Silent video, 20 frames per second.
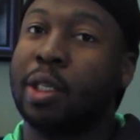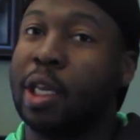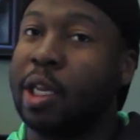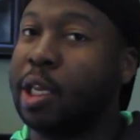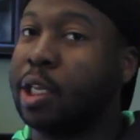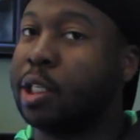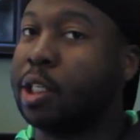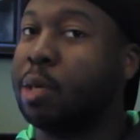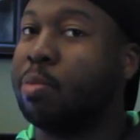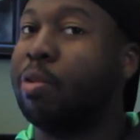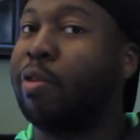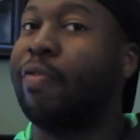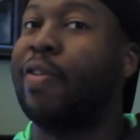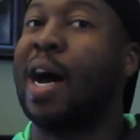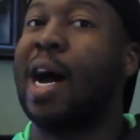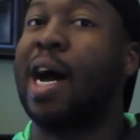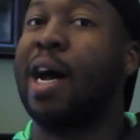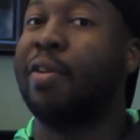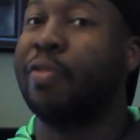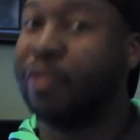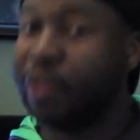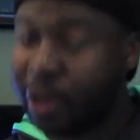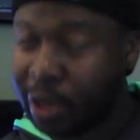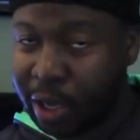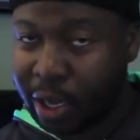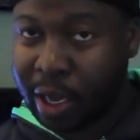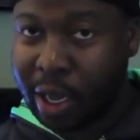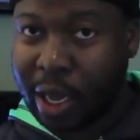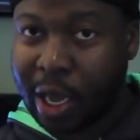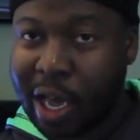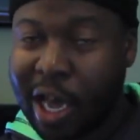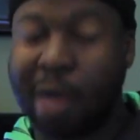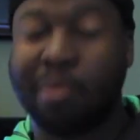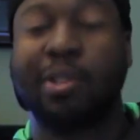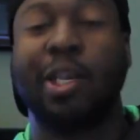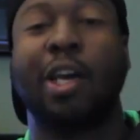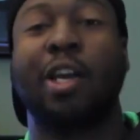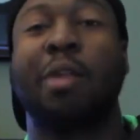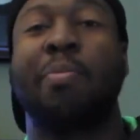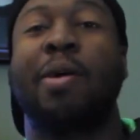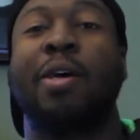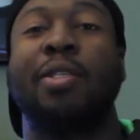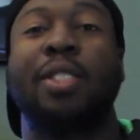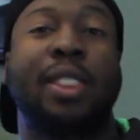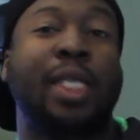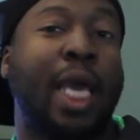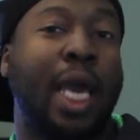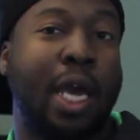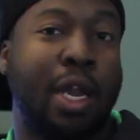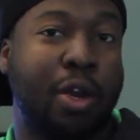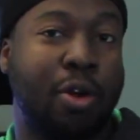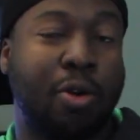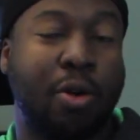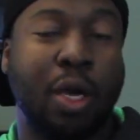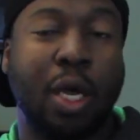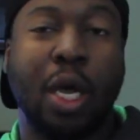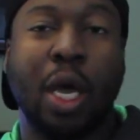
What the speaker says: it is number 5. I'm talking about Scandal.